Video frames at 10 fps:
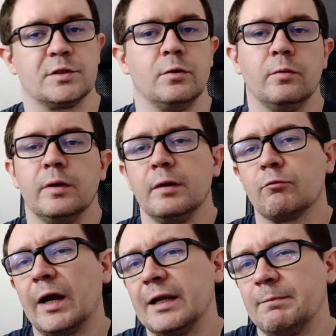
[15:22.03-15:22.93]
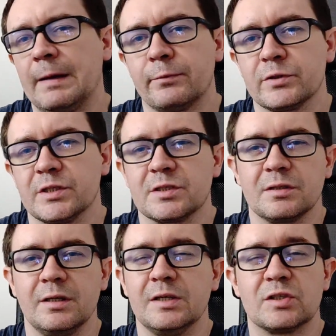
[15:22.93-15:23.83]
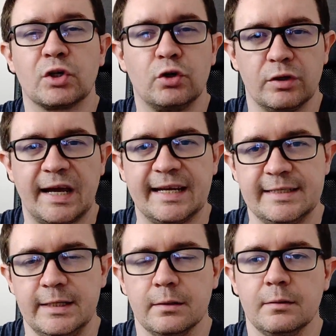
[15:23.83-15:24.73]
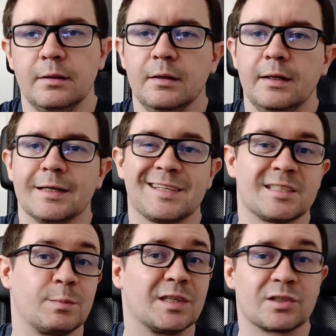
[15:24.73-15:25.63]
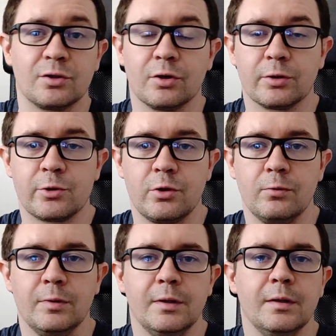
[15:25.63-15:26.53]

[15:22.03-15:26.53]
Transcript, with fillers: So writing papers is is a good idea. It's not something that's going to hurt you.